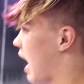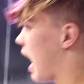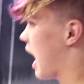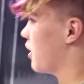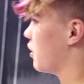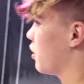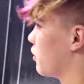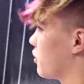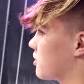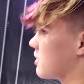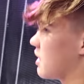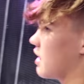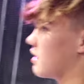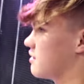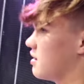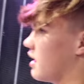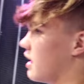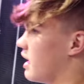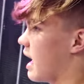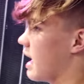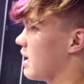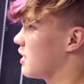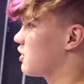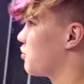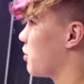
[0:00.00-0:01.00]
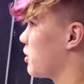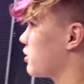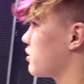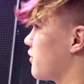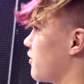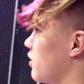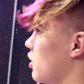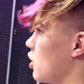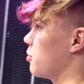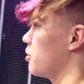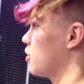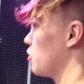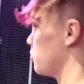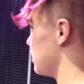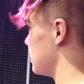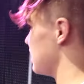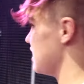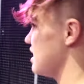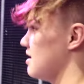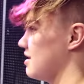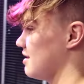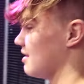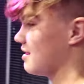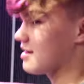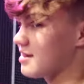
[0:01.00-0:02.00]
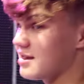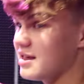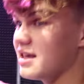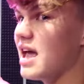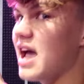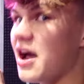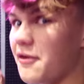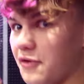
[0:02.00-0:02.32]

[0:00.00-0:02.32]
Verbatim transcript: I know there's not a ton of hiding spots over here, but it'll be easy to see